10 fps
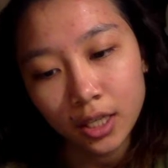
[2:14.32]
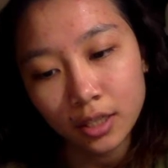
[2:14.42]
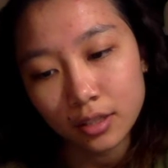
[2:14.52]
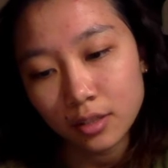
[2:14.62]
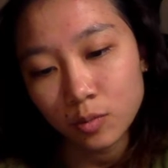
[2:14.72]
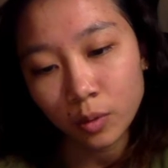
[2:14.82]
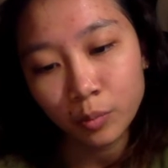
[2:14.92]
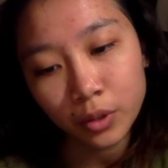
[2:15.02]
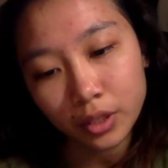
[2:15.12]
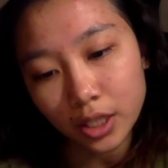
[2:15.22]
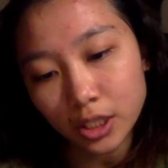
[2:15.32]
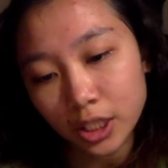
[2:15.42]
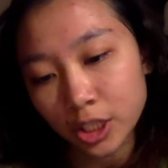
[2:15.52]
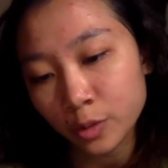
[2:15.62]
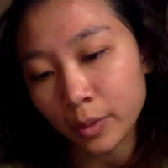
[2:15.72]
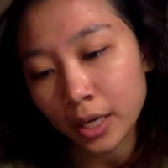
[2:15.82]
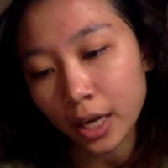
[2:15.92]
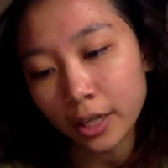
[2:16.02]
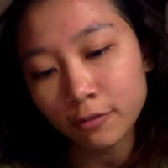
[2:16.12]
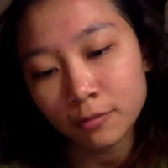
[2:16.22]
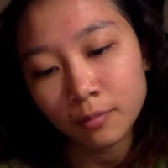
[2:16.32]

This is one book that changed my life.